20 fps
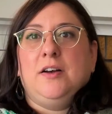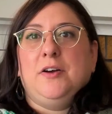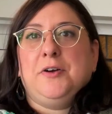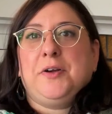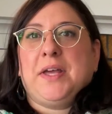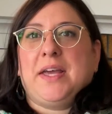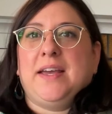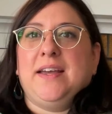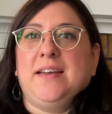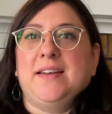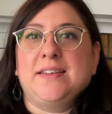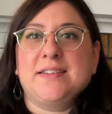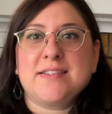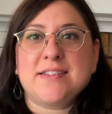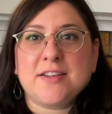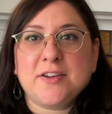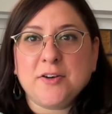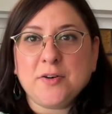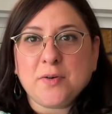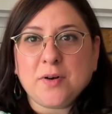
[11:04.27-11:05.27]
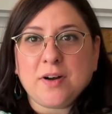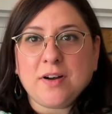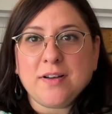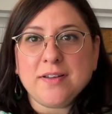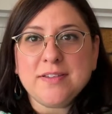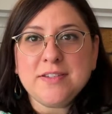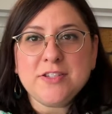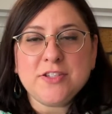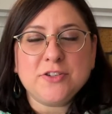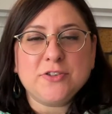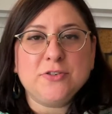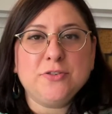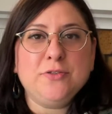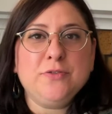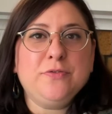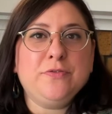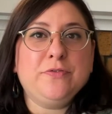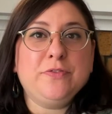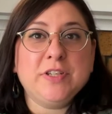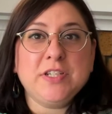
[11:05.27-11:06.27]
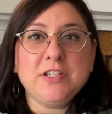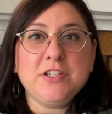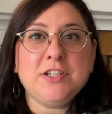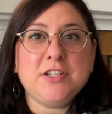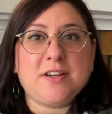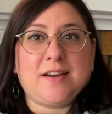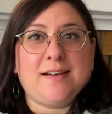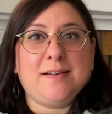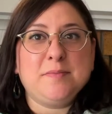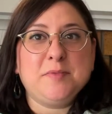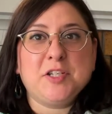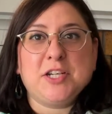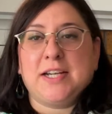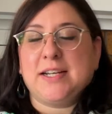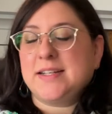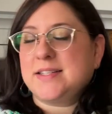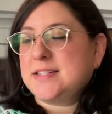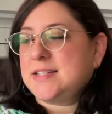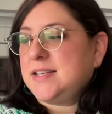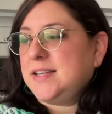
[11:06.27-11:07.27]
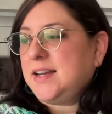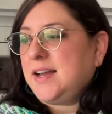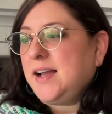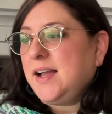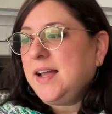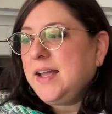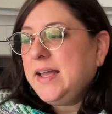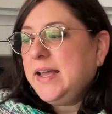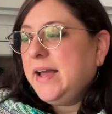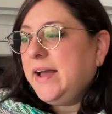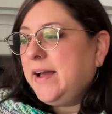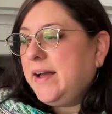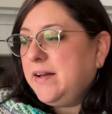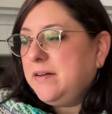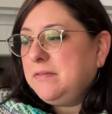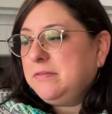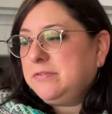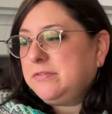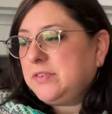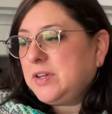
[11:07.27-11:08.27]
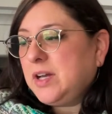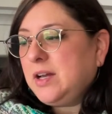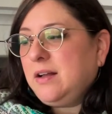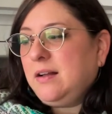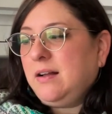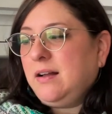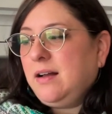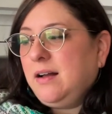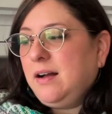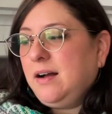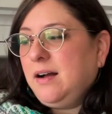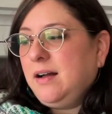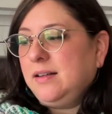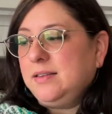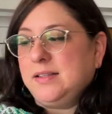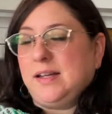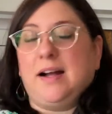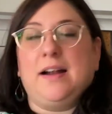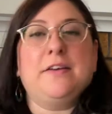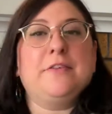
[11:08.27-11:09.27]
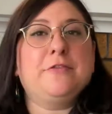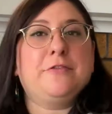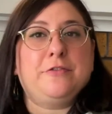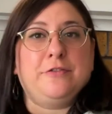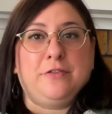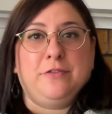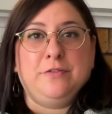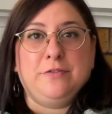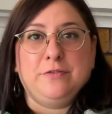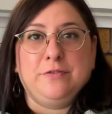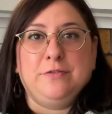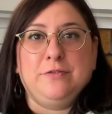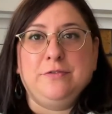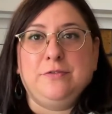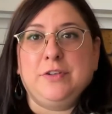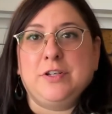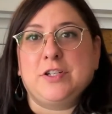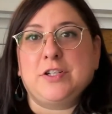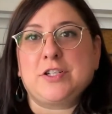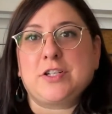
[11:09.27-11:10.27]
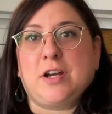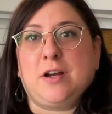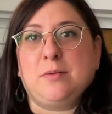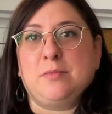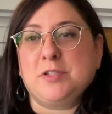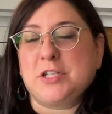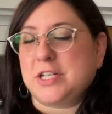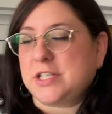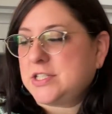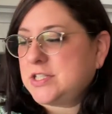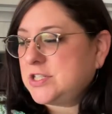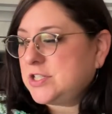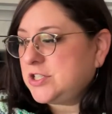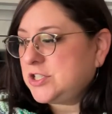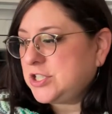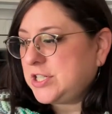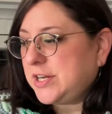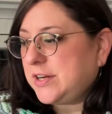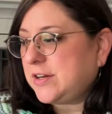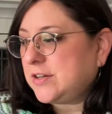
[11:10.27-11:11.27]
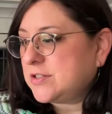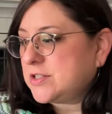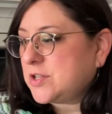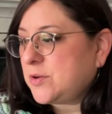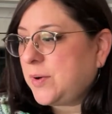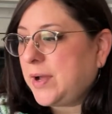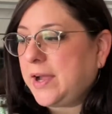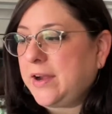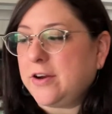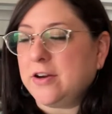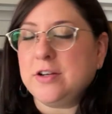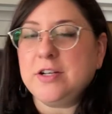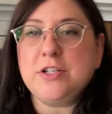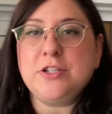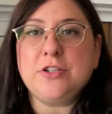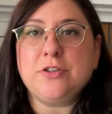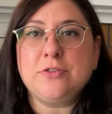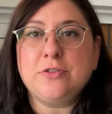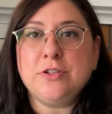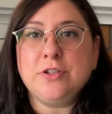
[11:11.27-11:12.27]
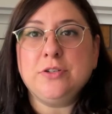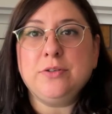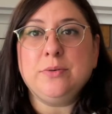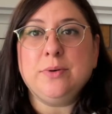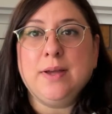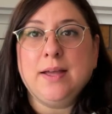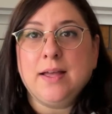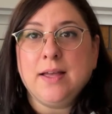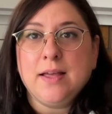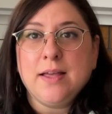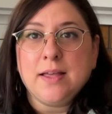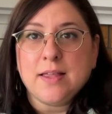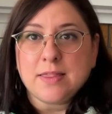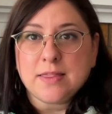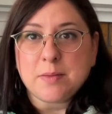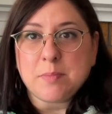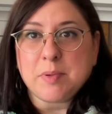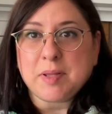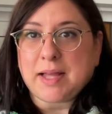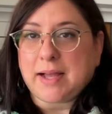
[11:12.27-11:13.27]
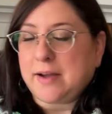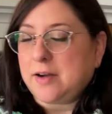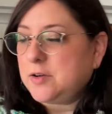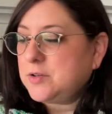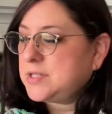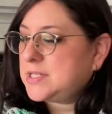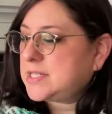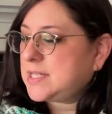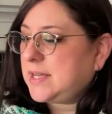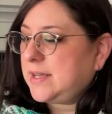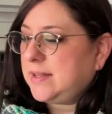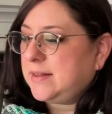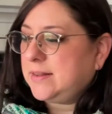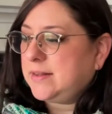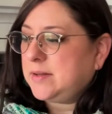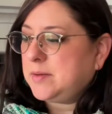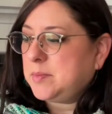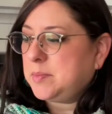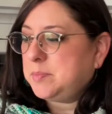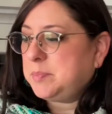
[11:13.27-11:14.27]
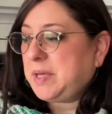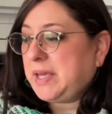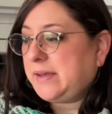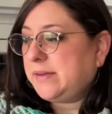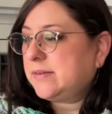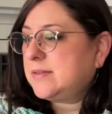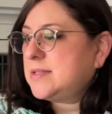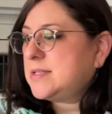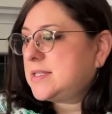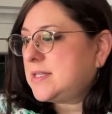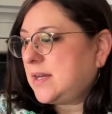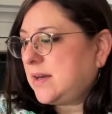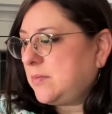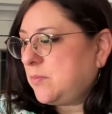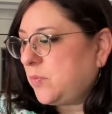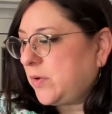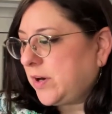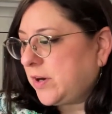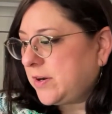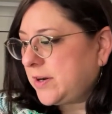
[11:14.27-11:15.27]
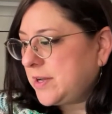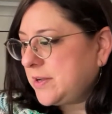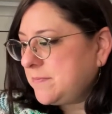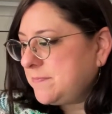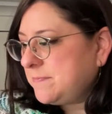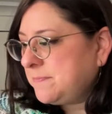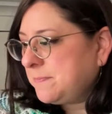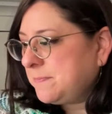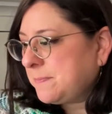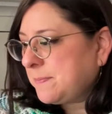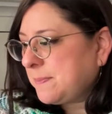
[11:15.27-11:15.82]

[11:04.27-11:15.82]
Okay, so on to finished objects, and I have a lot of finished objects to share. So I already showed you the blouse and the pants that I'm wearing.